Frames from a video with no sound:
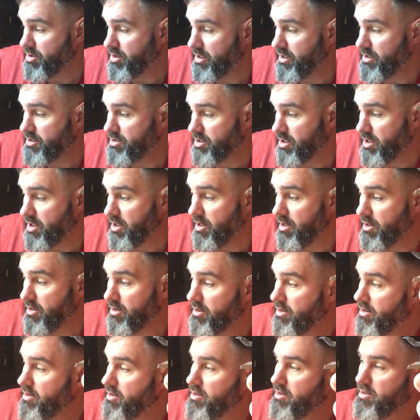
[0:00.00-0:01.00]
These are your
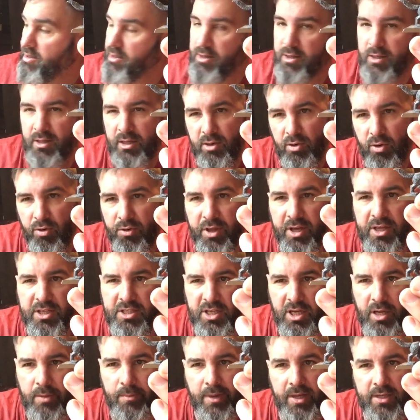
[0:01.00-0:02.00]

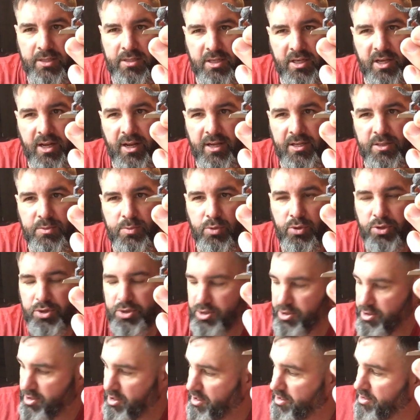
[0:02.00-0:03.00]
masterclass
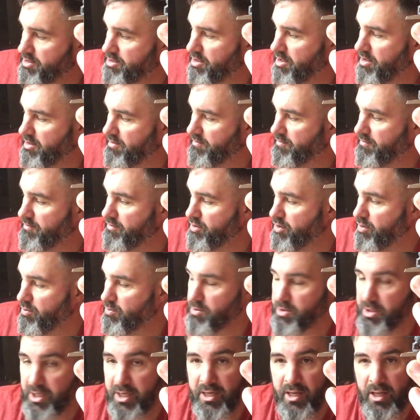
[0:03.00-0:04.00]
brushes. These are for doing
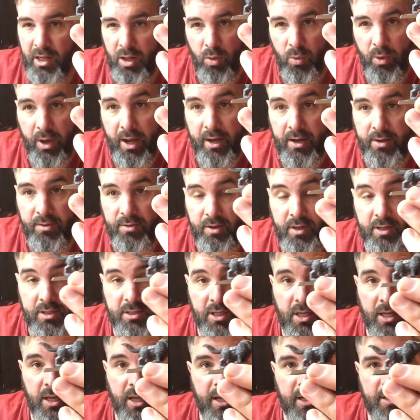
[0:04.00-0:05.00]
detail work and things
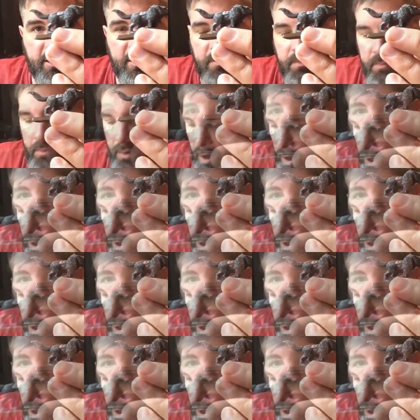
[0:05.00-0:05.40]
like that.